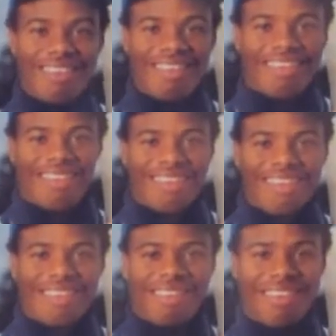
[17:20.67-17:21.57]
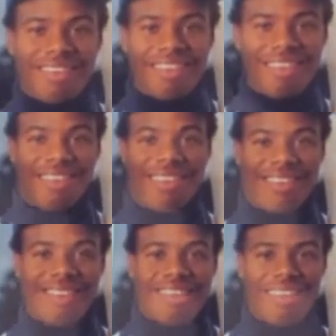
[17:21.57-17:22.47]
when I
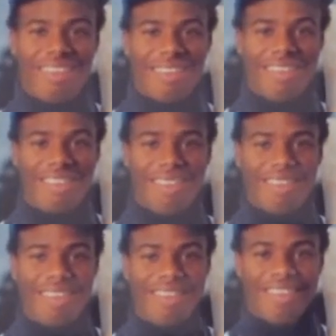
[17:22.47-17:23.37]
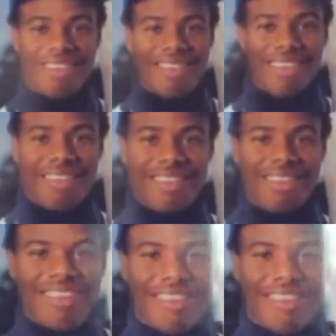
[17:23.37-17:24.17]
finally got a job,